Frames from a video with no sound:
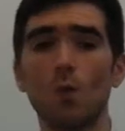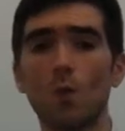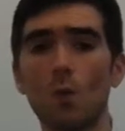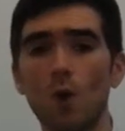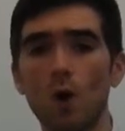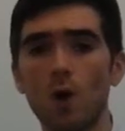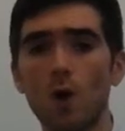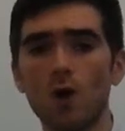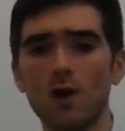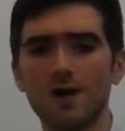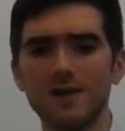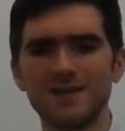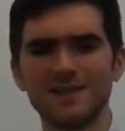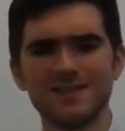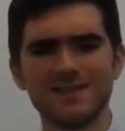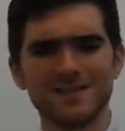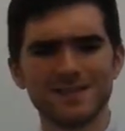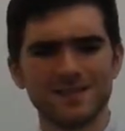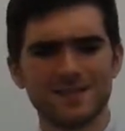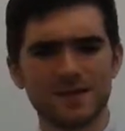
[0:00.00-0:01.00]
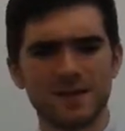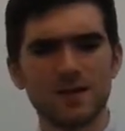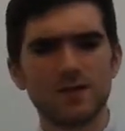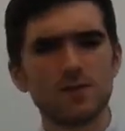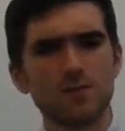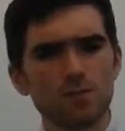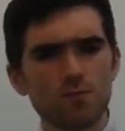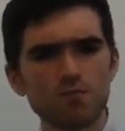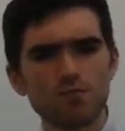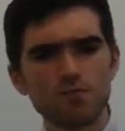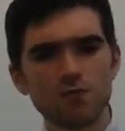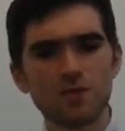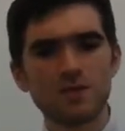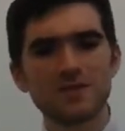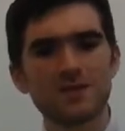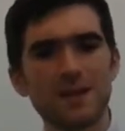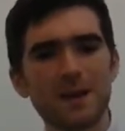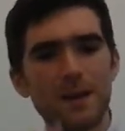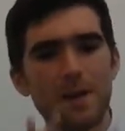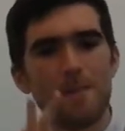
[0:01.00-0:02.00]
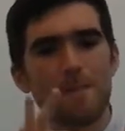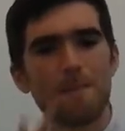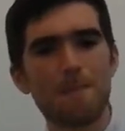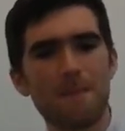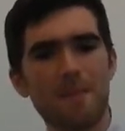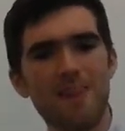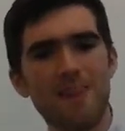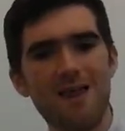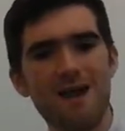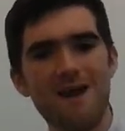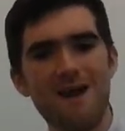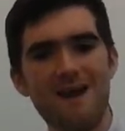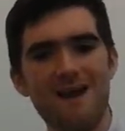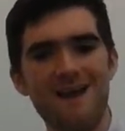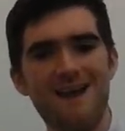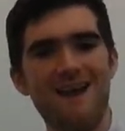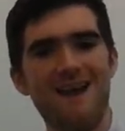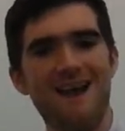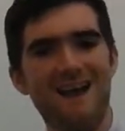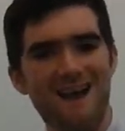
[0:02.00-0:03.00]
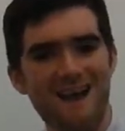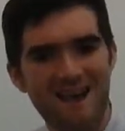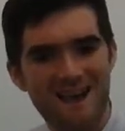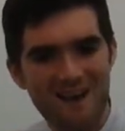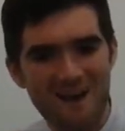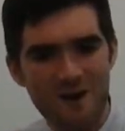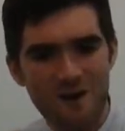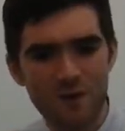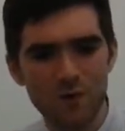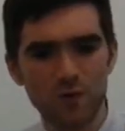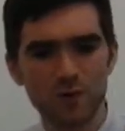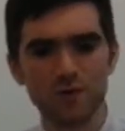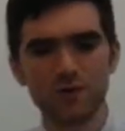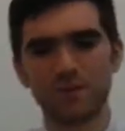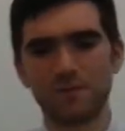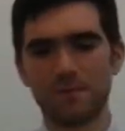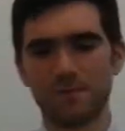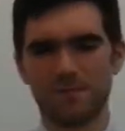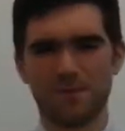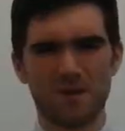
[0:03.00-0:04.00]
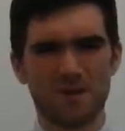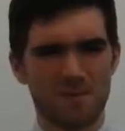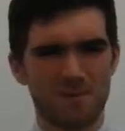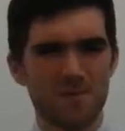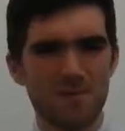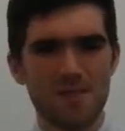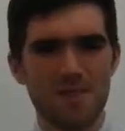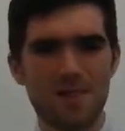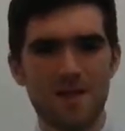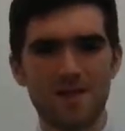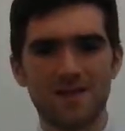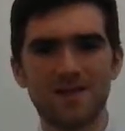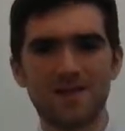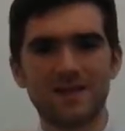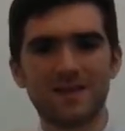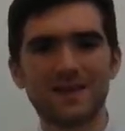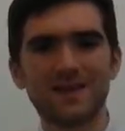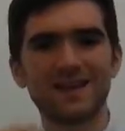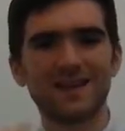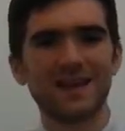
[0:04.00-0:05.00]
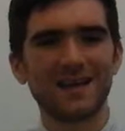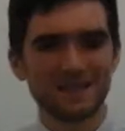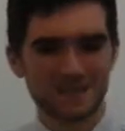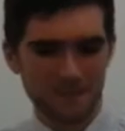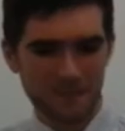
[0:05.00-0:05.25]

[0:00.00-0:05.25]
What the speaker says: that process to our case management system, DNA.